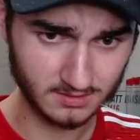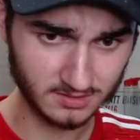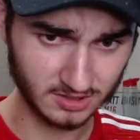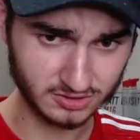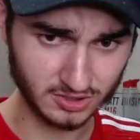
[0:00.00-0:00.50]

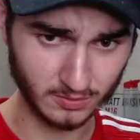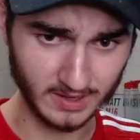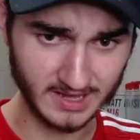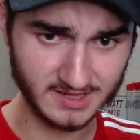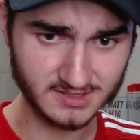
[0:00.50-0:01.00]
Douglas
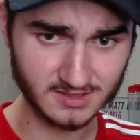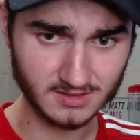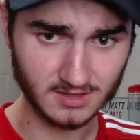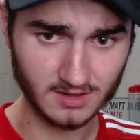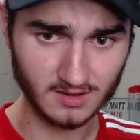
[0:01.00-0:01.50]
Luiz.
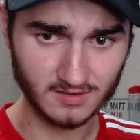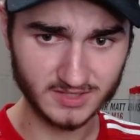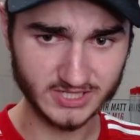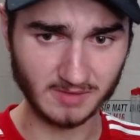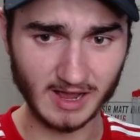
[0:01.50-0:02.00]

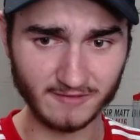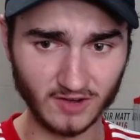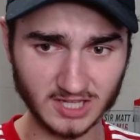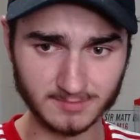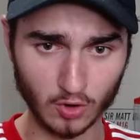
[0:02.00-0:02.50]
Somehow
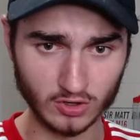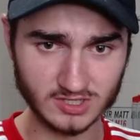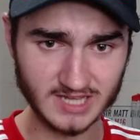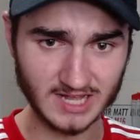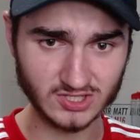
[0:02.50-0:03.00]
finds Morgan
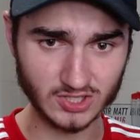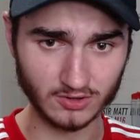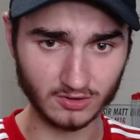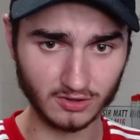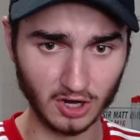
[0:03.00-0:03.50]
Sanson,
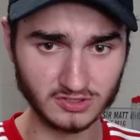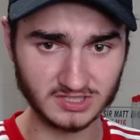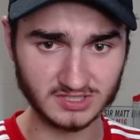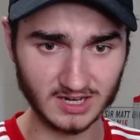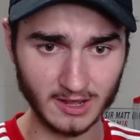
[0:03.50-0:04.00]
who goes
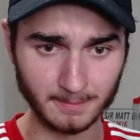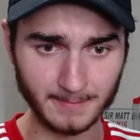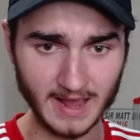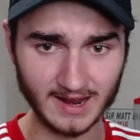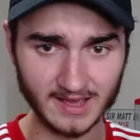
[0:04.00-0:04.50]
into Leon
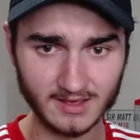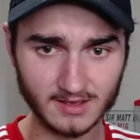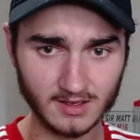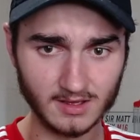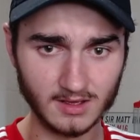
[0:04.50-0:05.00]
Bailey.
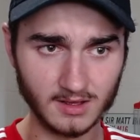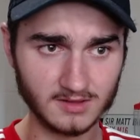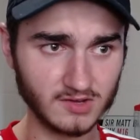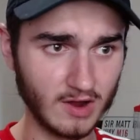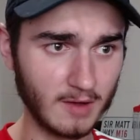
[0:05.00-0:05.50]

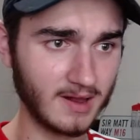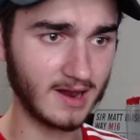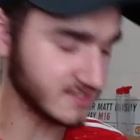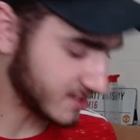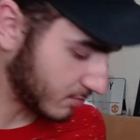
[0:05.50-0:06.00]
Real
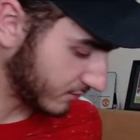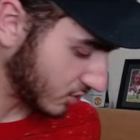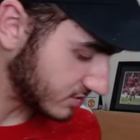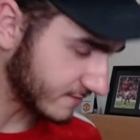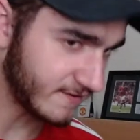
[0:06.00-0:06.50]
Valencia with
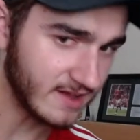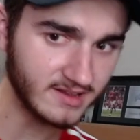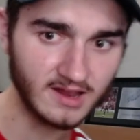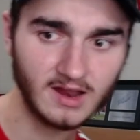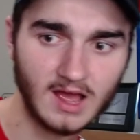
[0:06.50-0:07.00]
good
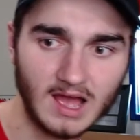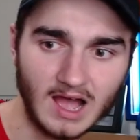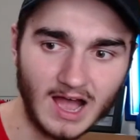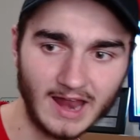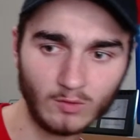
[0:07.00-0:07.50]
defending.
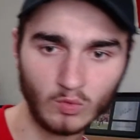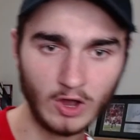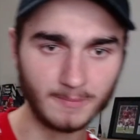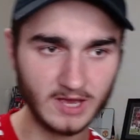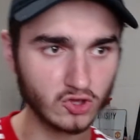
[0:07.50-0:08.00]
And it will
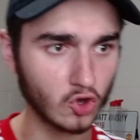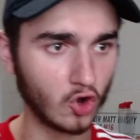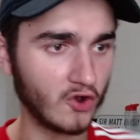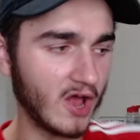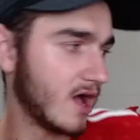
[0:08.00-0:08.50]
be a
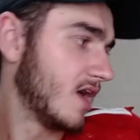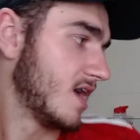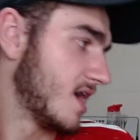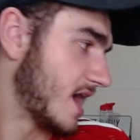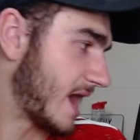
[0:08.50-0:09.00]
corner.
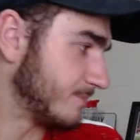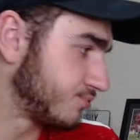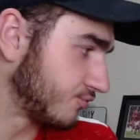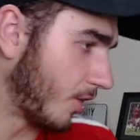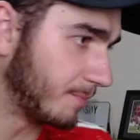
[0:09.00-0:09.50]
And
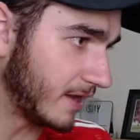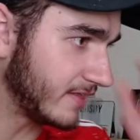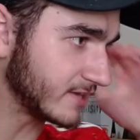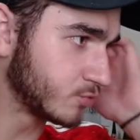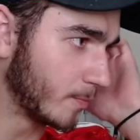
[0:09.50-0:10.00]
probably
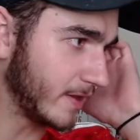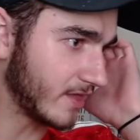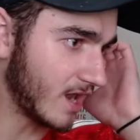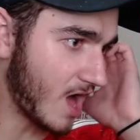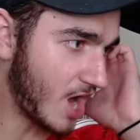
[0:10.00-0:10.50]
this will be the
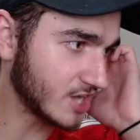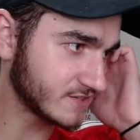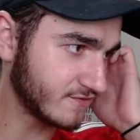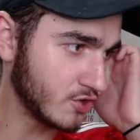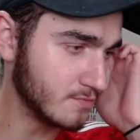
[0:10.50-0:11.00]
last
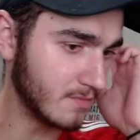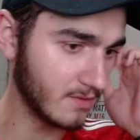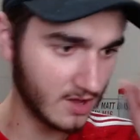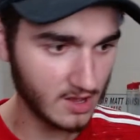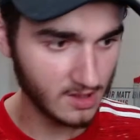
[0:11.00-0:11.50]
few
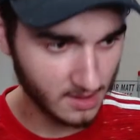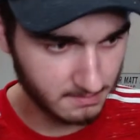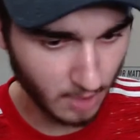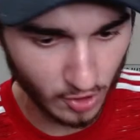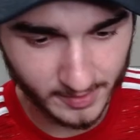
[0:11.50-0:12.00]

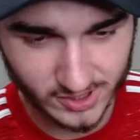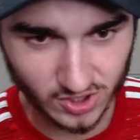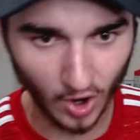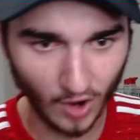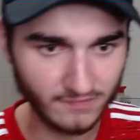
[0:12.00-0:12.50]
moments
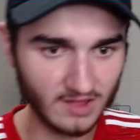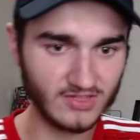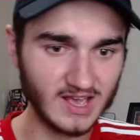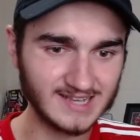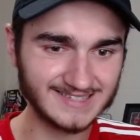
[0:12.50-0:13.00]
of
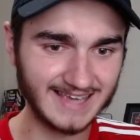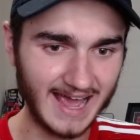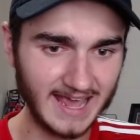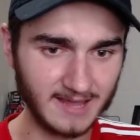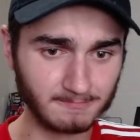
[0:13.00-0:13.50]
this
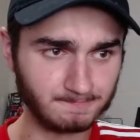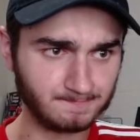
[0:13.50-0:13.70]
game.